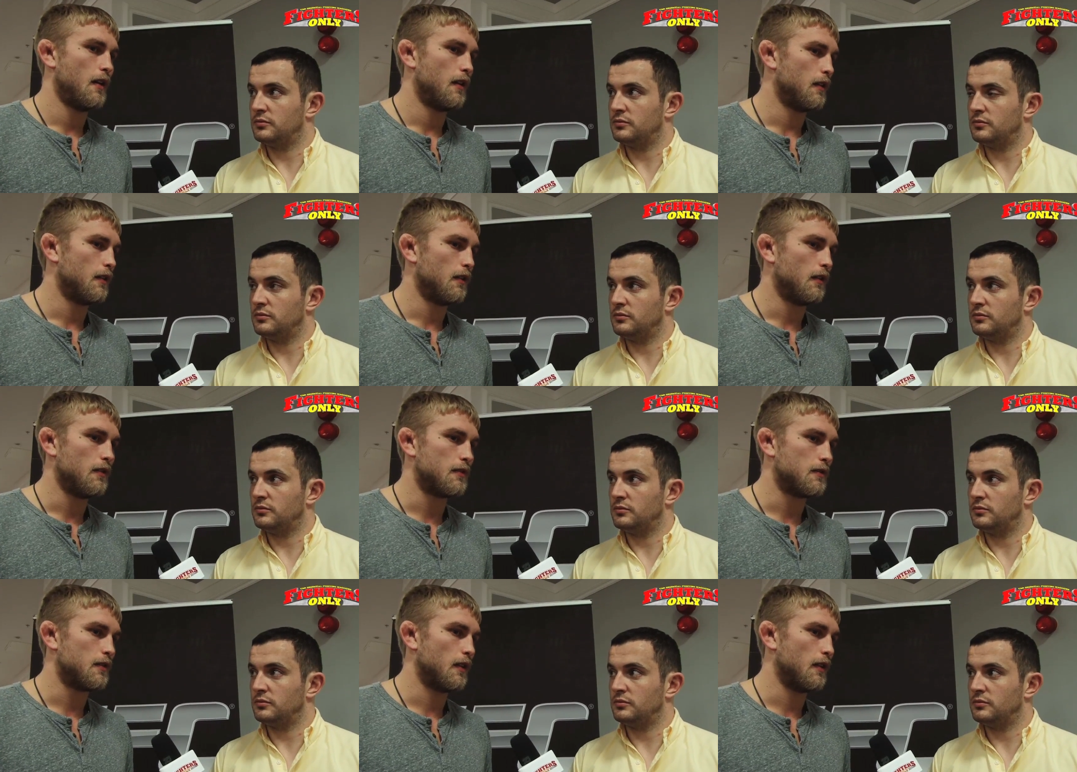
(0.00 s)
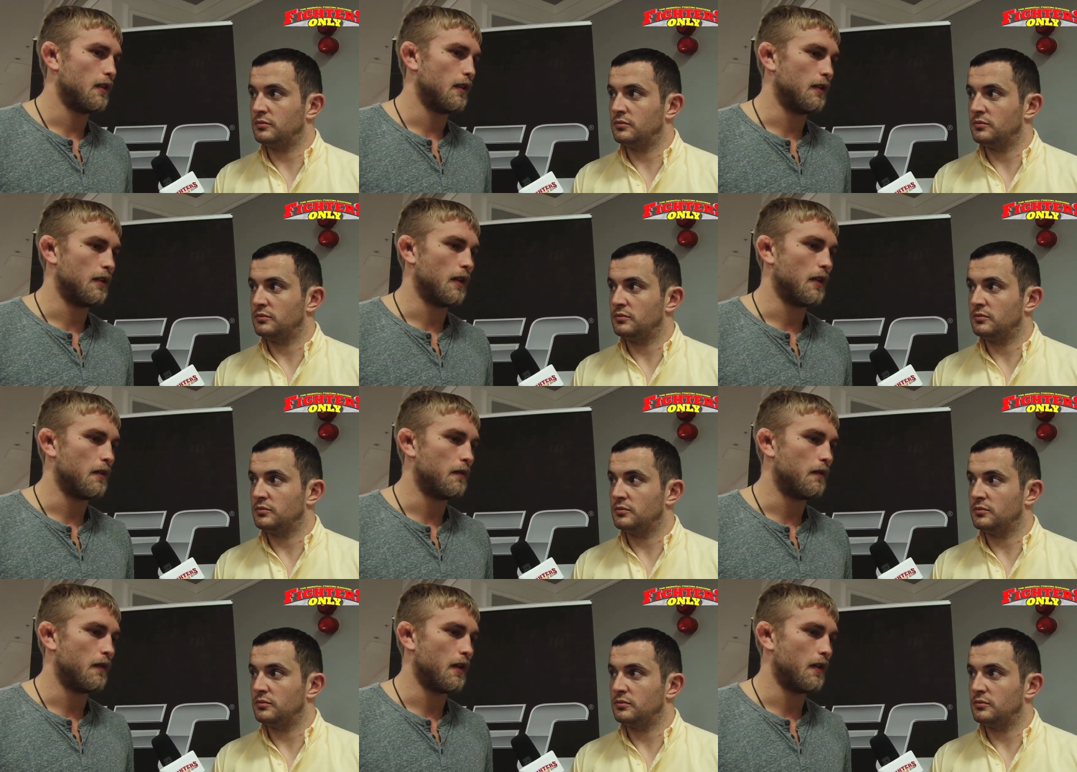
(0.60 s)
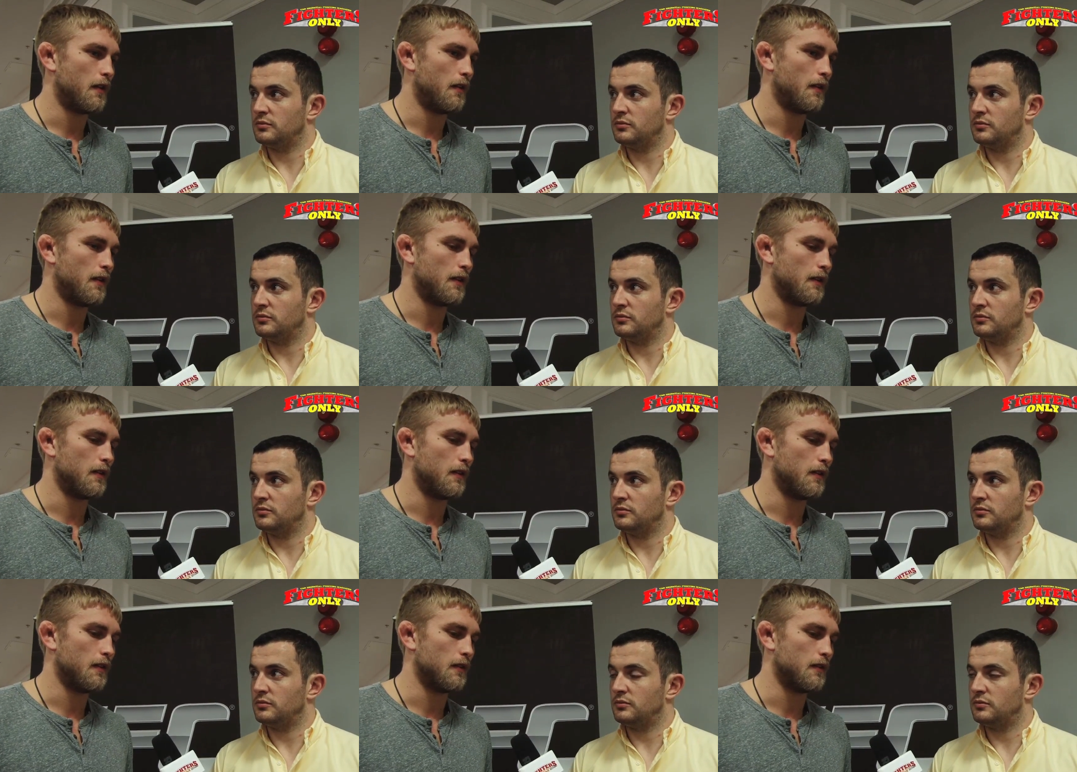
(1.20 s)
Speaker 1: you know, it's still another fighter,
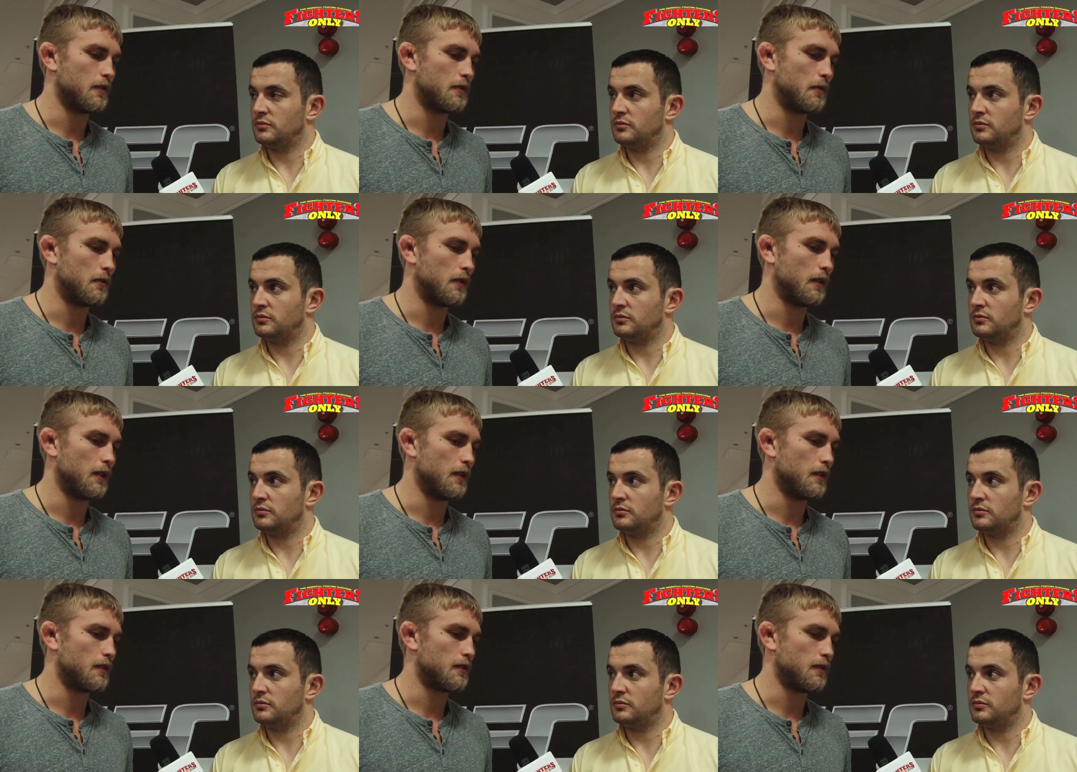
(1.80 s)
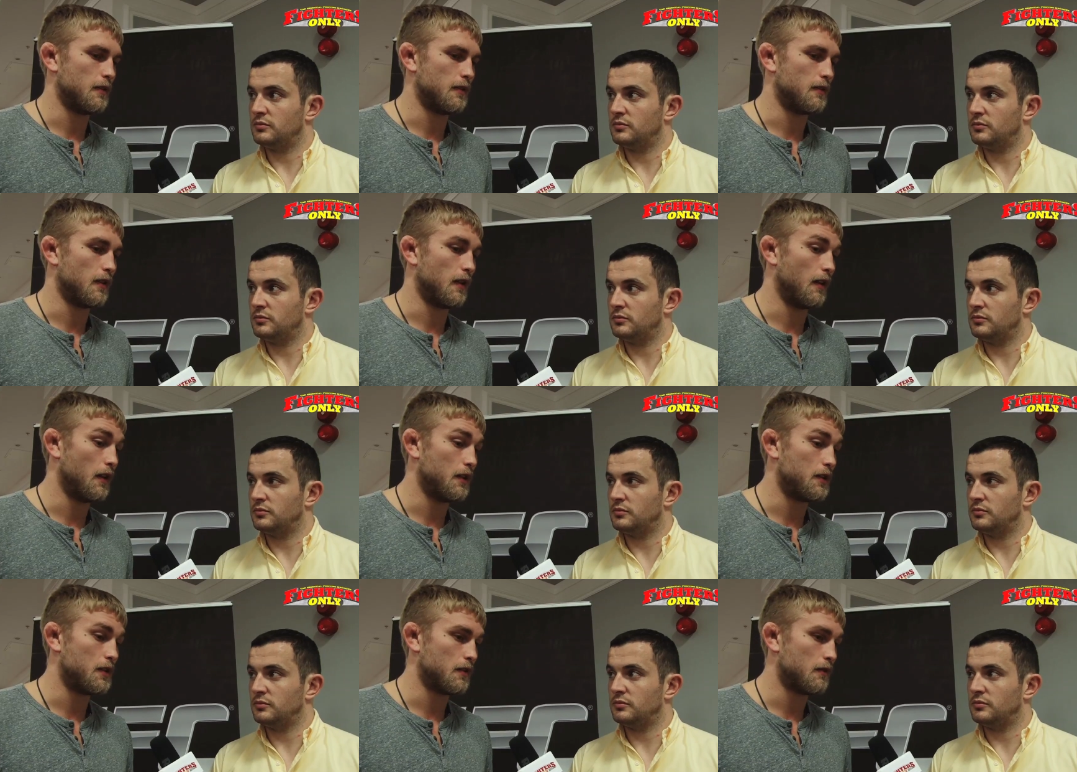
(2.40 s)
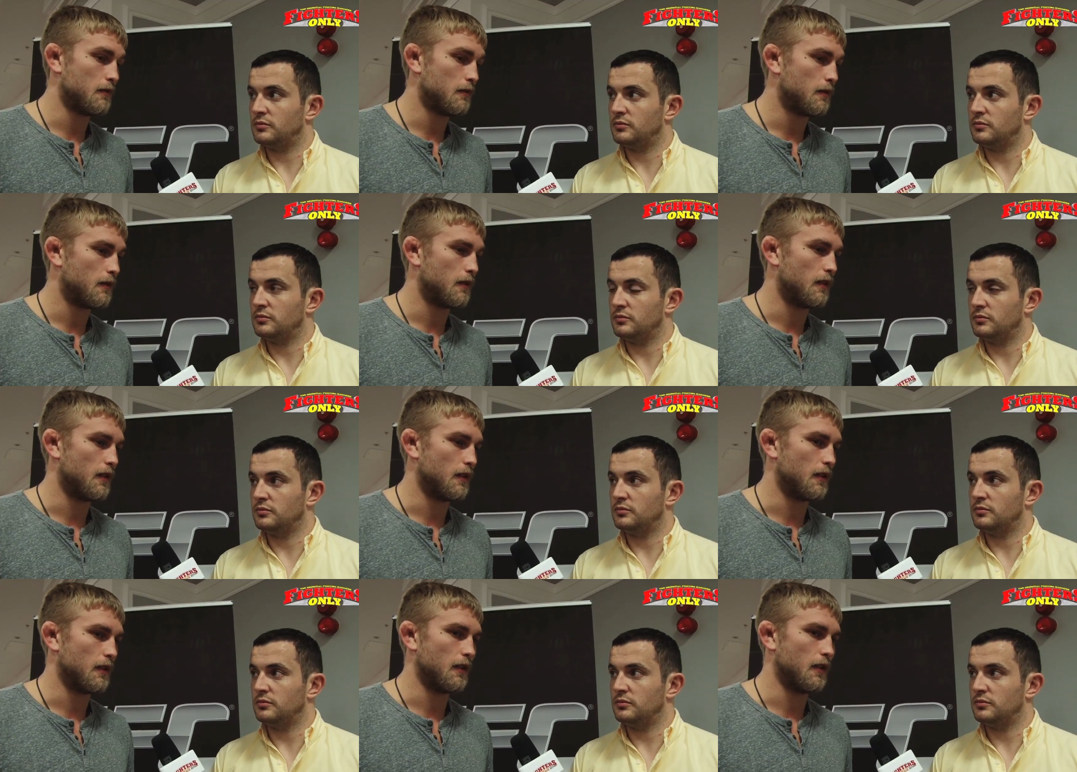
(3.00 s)
and uh, Shogun is, is a legend,
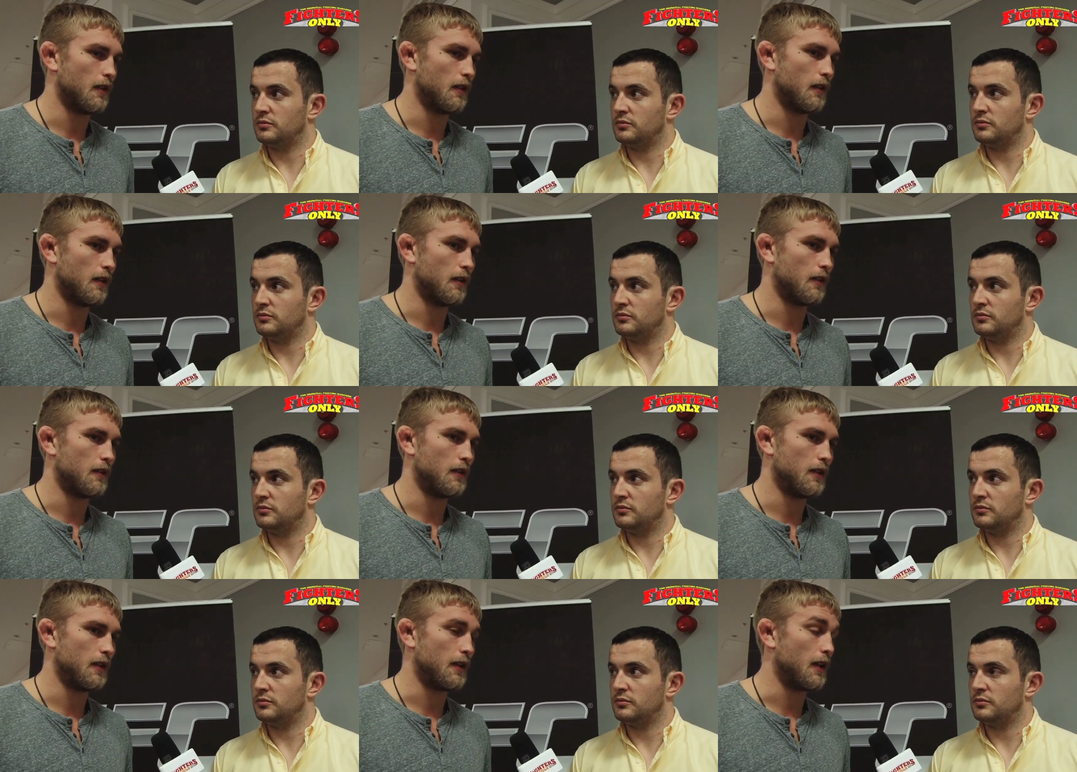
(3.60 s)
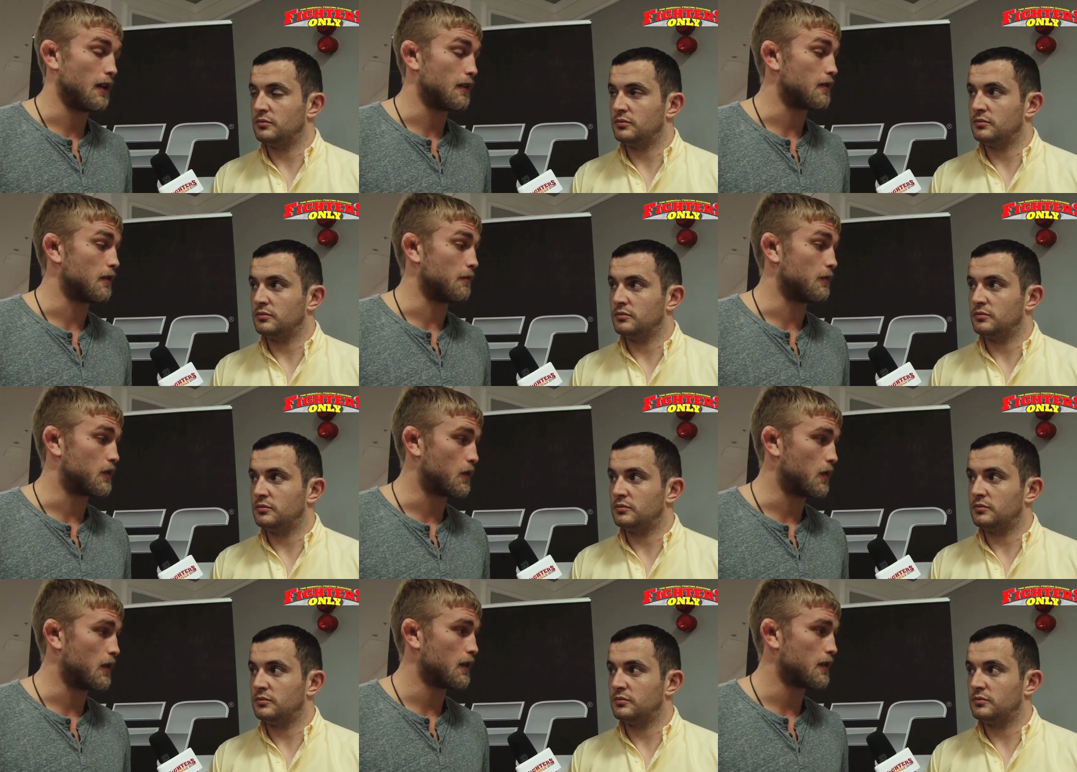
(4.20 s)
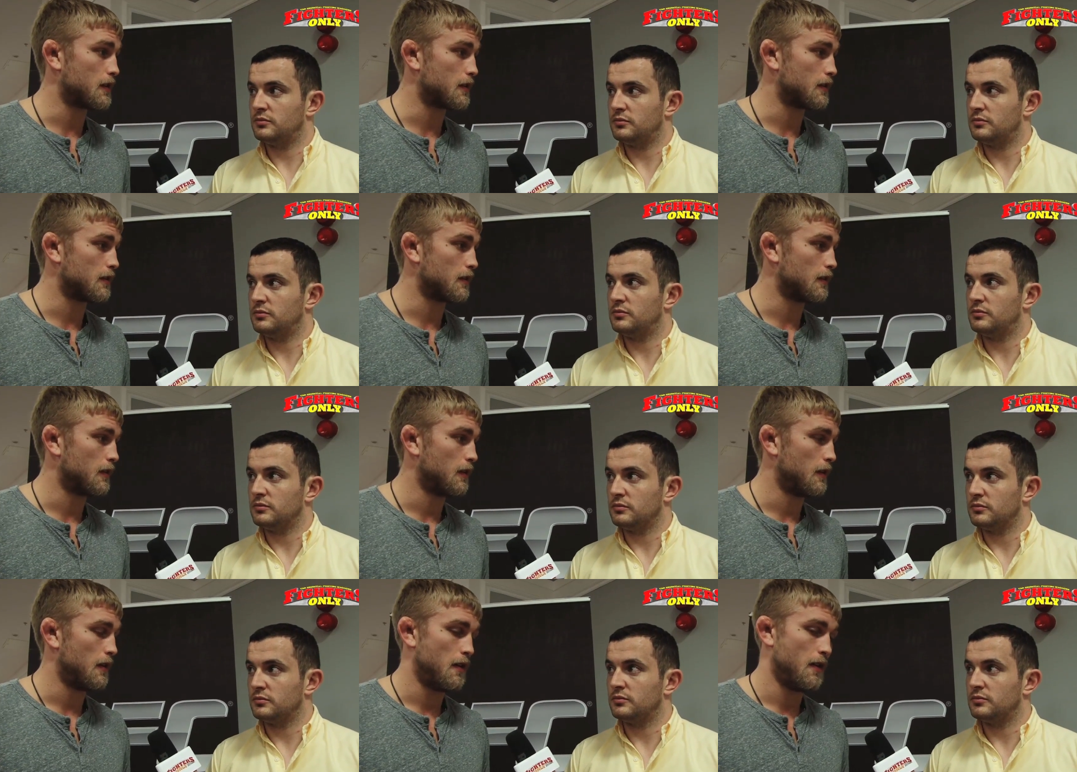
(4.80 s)
and uh, he got some tricks
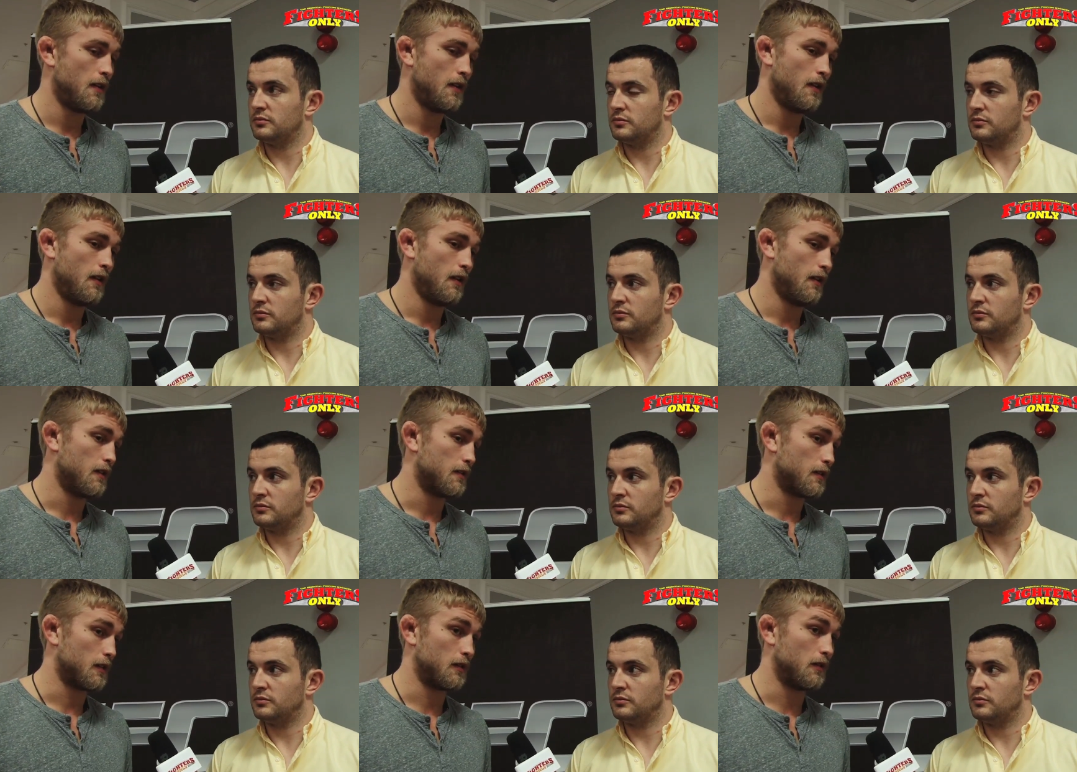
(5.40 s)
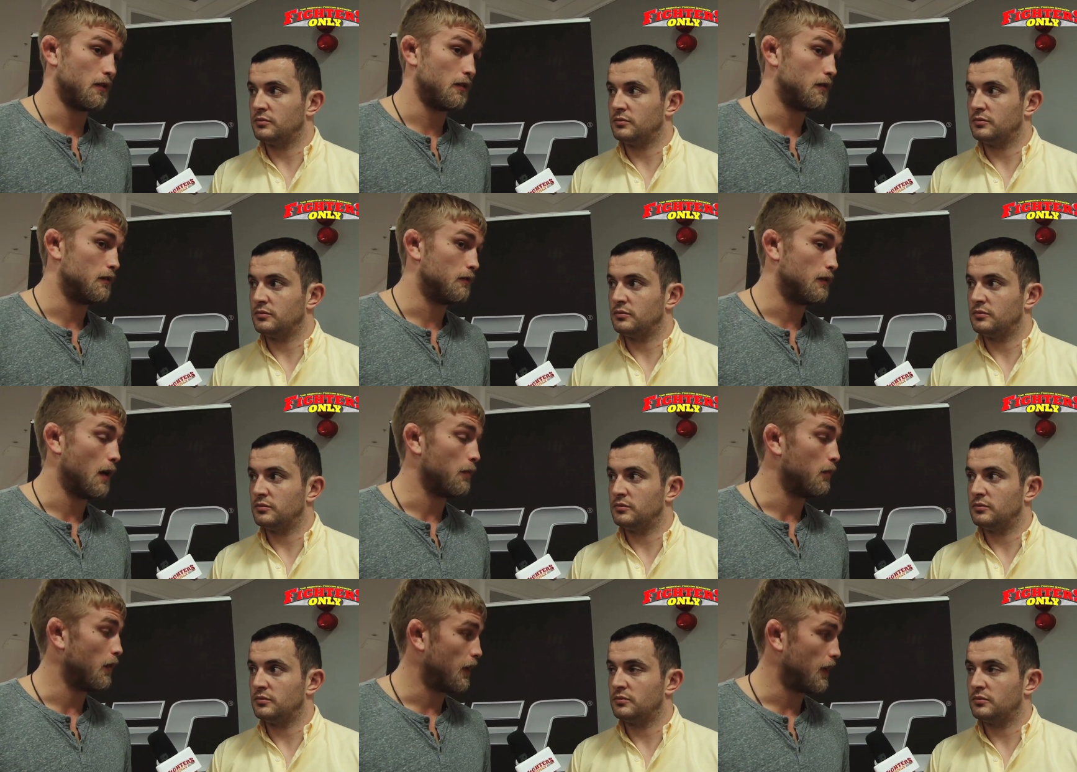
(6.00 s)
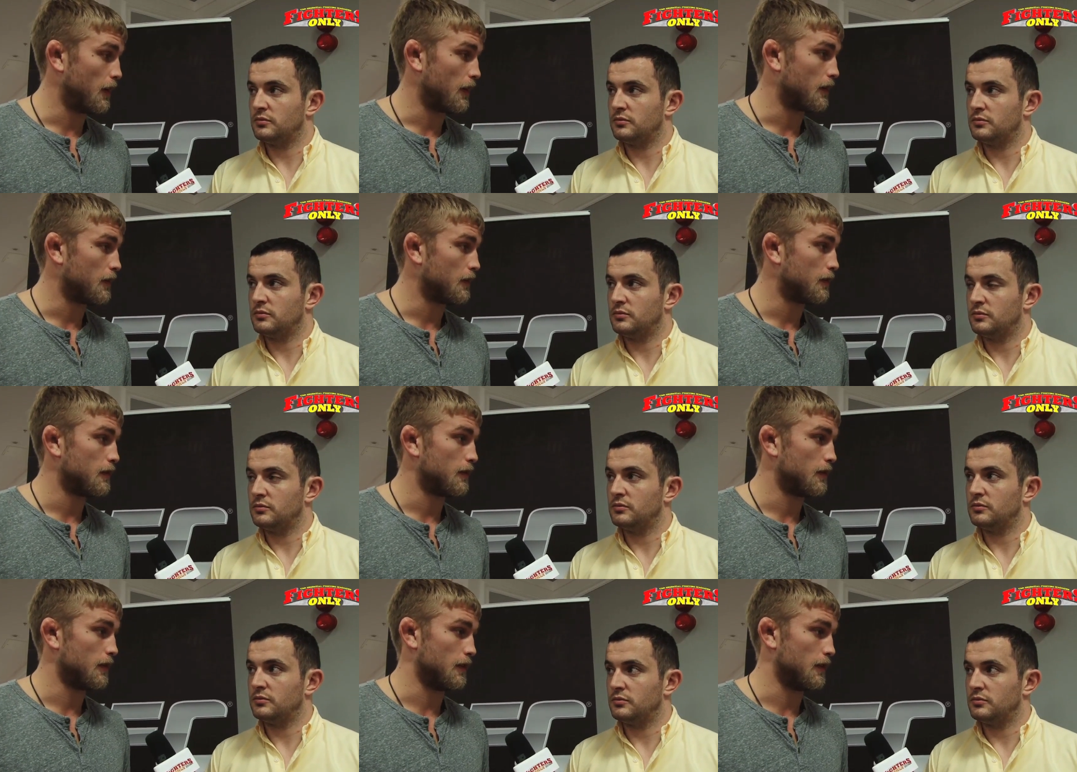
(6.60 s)
he's a good double leg.